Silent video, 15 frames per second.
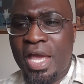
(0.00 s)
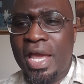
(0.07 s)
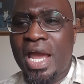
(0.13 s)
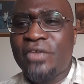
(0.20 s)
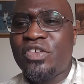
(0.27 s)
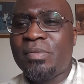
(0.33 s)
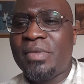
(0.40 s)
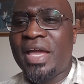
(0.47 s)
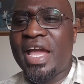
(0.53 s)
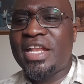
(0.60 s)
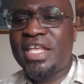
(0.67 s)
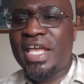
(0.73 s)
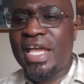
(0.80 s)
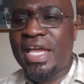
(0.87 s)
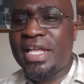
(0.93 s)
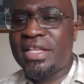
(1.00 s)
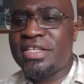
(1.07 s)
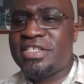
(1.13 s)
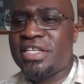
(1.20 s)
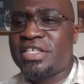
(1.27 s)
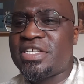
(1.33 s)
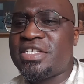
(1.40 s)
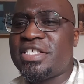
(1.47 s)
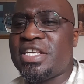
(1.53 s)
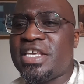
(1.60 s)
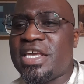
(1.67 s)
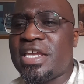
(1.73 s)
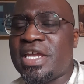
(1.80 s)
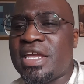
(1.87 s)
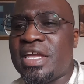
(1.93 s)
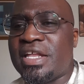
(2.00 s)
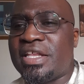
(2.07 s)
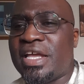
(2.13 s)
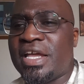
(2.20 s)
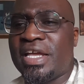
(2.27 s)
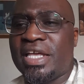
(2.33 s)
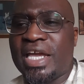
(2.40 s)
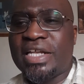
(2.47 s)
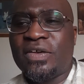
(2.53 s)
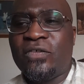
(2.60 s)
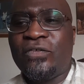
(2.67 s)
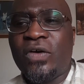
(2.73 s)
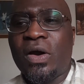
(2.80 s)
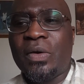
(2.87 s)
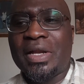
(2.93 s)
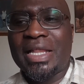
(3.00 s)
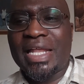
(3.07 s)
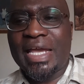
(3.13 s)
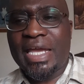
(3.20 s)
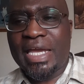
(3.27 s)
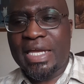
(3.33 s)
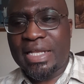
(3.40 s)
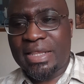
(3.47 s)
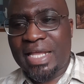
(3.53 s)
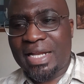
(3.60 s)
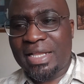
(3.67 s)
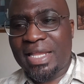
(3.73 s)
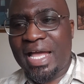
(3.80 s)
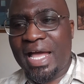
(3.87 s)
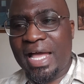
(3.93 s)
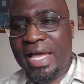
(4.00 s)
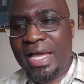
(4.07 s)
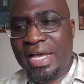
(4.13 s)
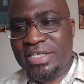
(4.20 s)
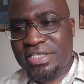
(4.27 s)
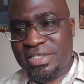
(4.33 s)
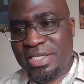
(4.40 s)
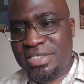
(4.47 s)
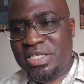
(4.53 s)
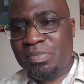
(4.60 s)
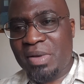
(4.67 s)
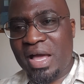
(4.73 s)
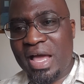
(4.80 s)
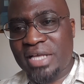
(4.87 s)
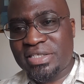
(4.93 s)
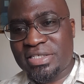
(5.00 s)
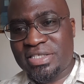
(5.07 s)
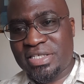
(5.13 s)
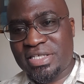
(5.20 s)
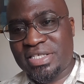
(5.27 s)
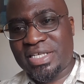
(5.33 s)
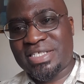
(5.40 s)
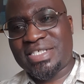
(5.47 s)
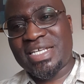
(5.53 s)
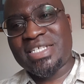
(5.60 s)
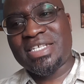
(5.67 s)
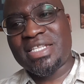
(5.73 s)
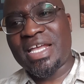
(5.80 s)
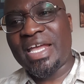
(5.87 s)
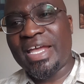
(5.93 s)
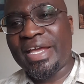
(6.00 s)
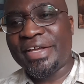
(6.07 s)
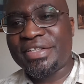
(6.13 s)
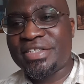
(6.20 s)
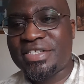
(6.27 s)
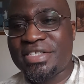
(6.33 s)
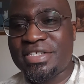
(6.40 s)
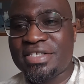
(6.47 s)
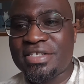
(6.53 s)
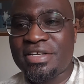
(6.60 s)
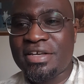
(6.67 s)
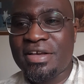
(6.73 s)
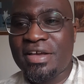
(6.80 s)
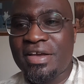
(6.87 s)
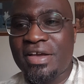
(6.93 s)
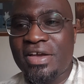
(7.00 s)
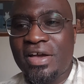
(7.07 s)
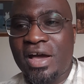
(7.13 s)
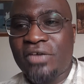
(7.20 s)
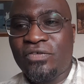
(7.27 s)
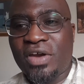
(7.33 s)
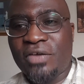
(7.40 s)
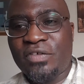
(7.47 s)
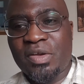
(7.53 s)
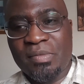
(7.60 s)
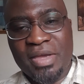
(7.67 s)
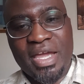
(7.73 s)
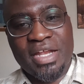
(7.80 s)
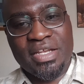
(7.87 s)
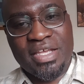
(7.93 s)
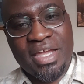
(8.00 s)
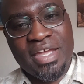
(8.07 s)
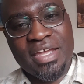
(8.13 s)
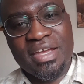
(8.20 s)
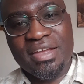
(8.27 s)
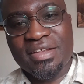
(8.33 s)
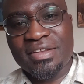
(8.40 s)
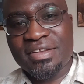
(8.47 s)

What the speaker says: Every man can succeed in a foreign land that lies and despises his existence. Of every man can.